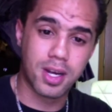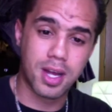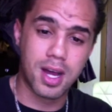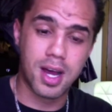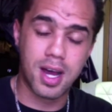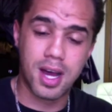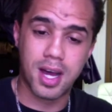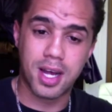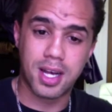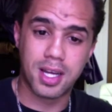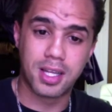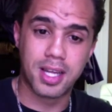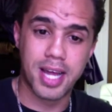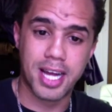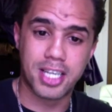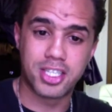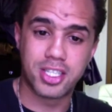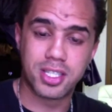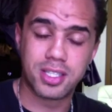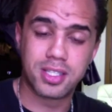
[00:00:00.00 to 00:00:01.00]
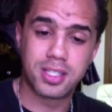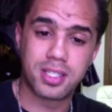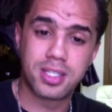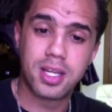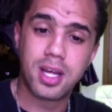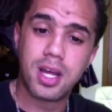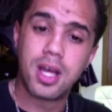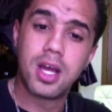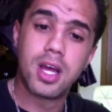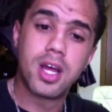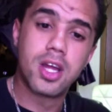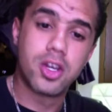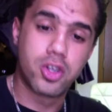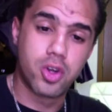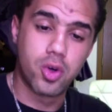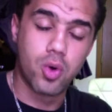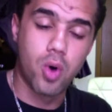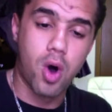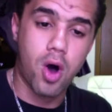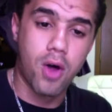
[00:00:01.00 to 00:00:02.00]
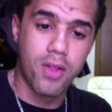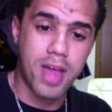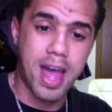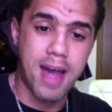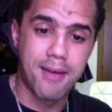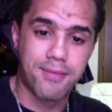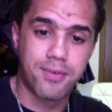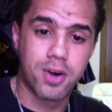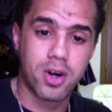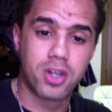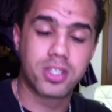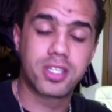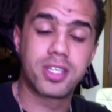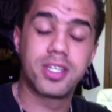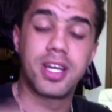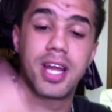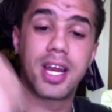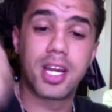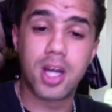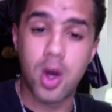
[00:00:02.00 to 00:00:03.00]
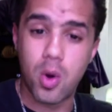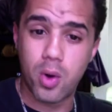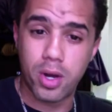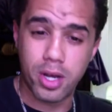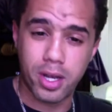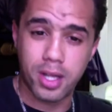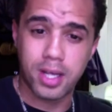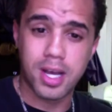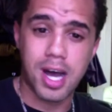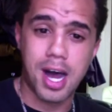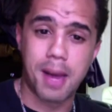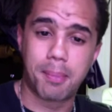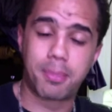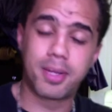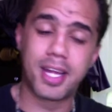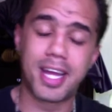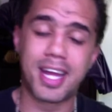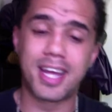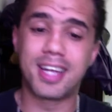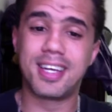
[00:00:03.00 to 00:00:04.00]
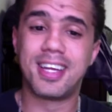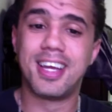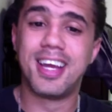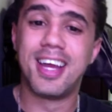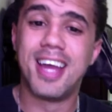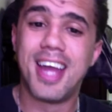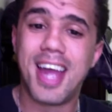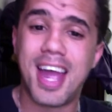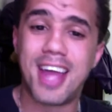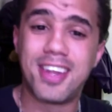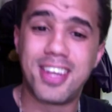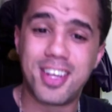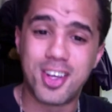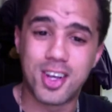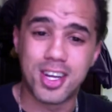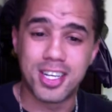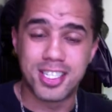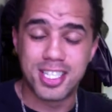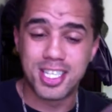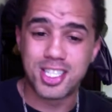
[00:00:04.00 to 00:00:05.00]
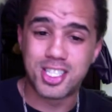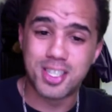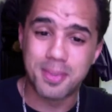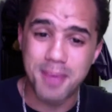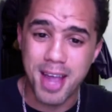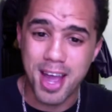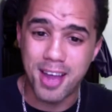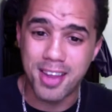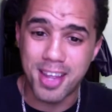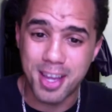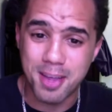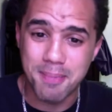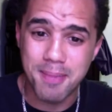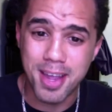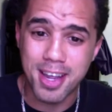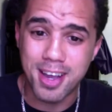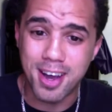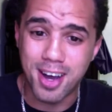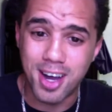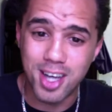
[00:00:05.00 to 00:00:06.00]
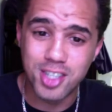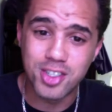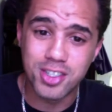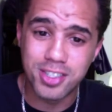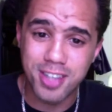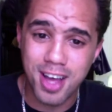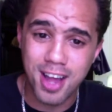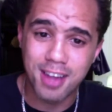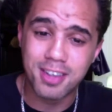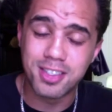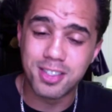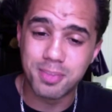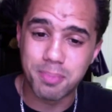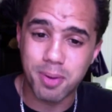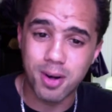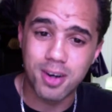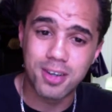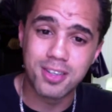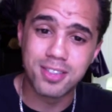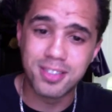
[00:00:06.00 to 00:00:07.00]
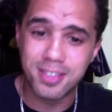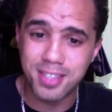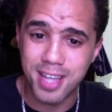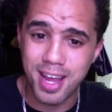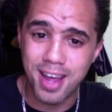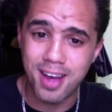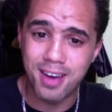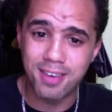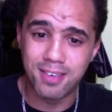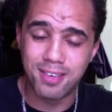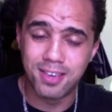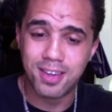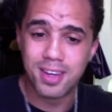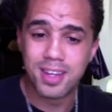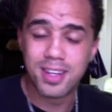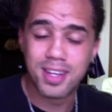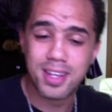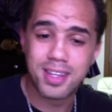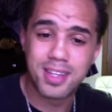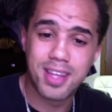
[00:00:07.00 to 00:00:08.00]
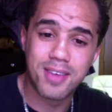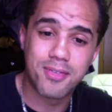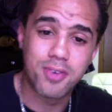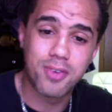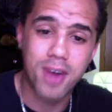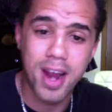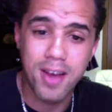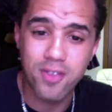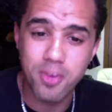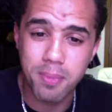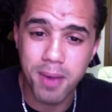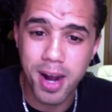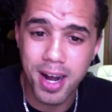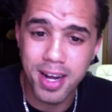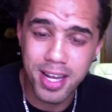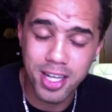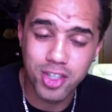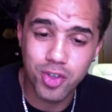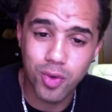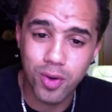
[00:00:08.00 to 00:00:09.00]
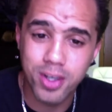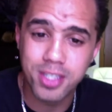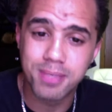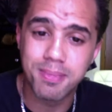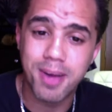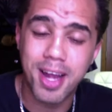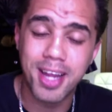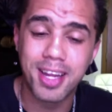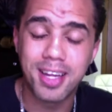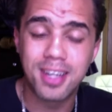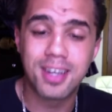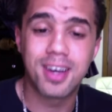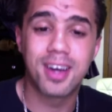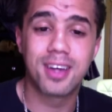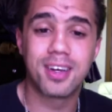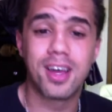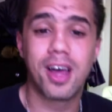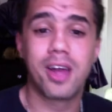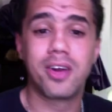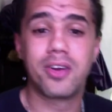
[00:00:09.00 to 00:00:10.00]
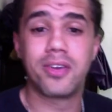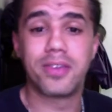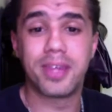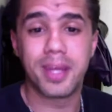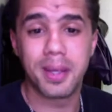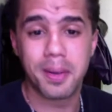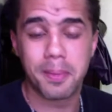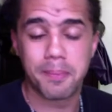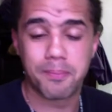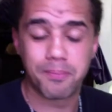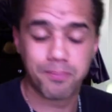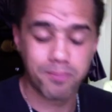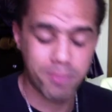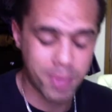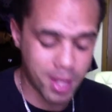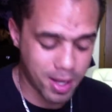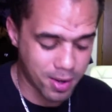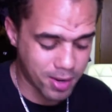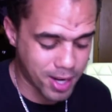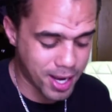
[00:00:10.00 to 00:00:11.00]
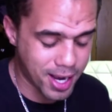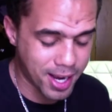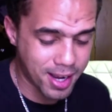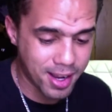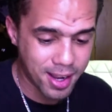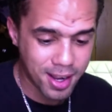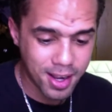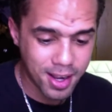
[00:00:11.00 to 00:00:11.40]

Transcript: collections. Do all that first and then go into the comp plan. And then you're going to teach them how they can make $100 per sale for everybody that joins MyEcon under them. Okay?